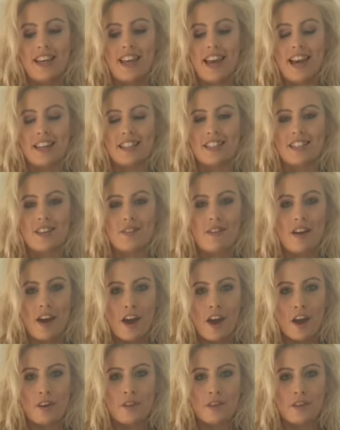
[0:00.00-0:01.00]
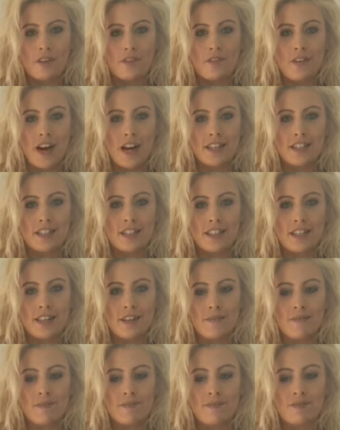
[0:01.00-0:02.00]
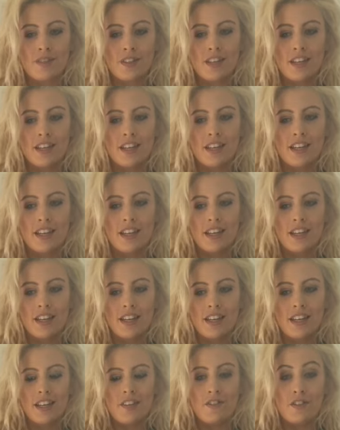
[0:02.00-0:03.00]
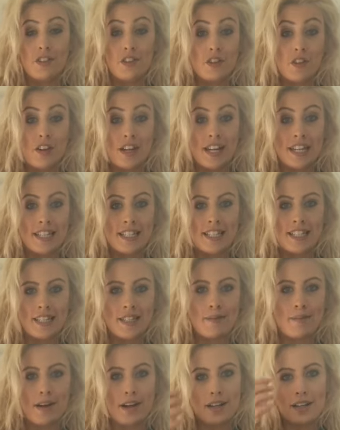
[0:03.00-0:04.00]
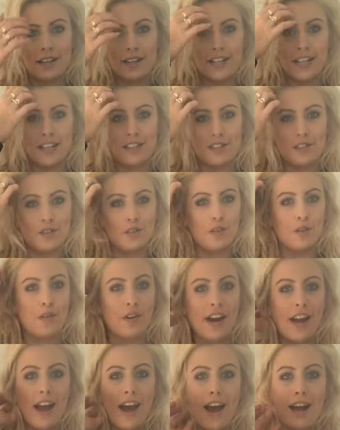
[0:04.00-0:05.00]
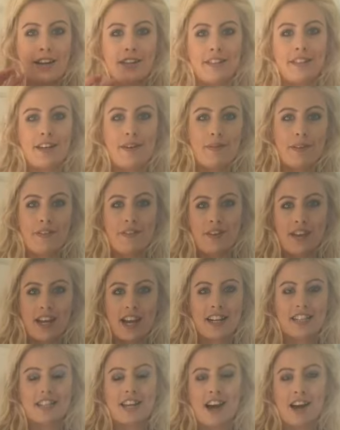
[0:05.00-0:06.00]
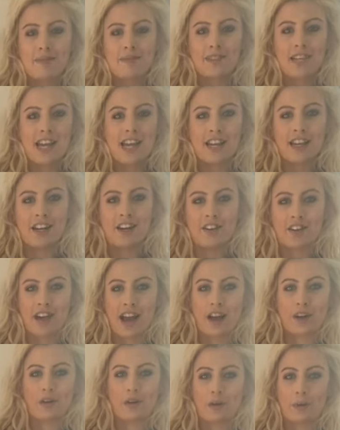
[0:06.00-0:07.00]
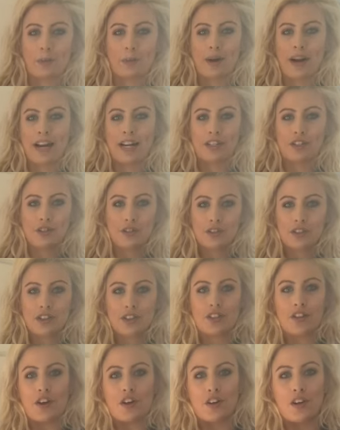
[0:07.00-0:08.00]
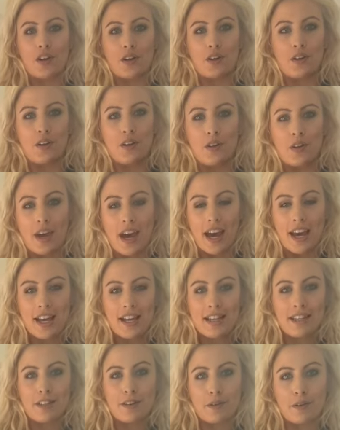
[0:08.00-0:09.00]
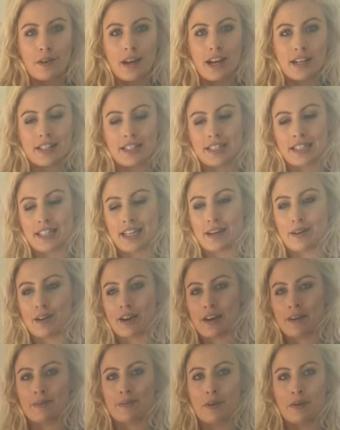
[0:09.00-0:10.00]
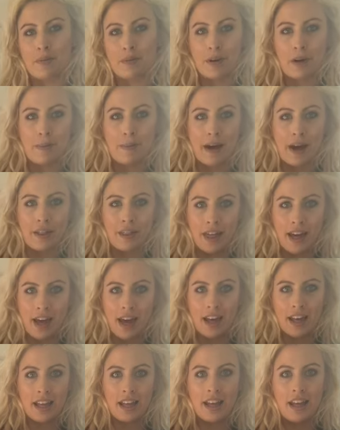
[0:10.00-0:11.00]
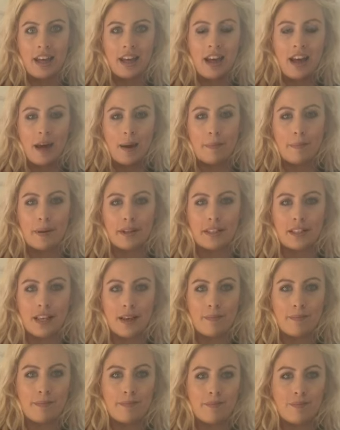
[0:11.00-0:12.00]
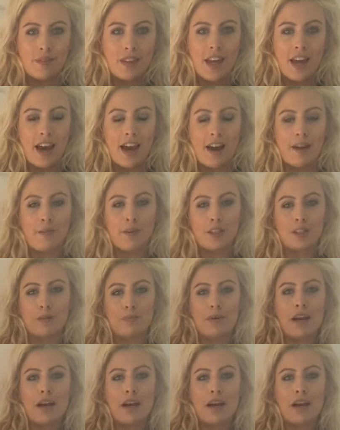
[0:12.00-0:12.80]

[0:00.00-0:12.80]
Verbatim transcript: yeah, so I hope you've had um, you've enjoyed listening to my little story, and um, if you get time, take a look at corporateangels.co.uk. You'll get to see um, what we're about there. But yeah, I wish